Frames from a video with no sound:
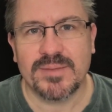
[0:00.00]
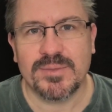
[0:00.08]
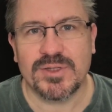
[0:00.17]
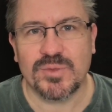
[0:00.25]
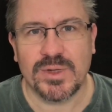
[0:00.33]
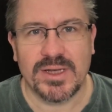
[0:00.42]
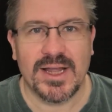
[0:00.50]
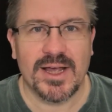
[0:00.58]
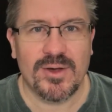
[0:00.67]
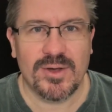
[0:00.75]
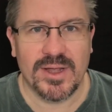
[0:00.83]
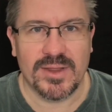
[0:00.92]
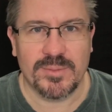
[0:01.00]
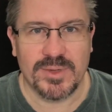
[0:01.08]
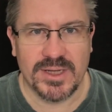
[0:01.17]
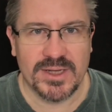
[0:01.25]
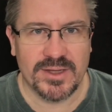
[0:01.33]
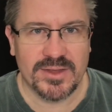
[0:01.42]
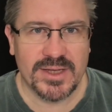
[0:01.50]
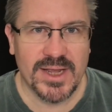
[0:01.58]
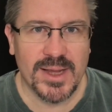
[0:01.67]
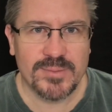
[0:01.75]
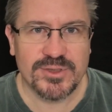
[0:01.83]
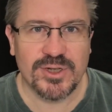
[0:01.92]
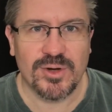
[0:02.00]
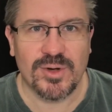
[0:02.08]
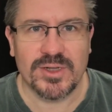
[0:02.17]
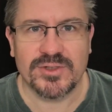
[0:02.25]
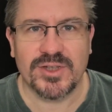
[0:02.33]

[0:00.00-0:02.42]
between now and the beginning of the NAMM show on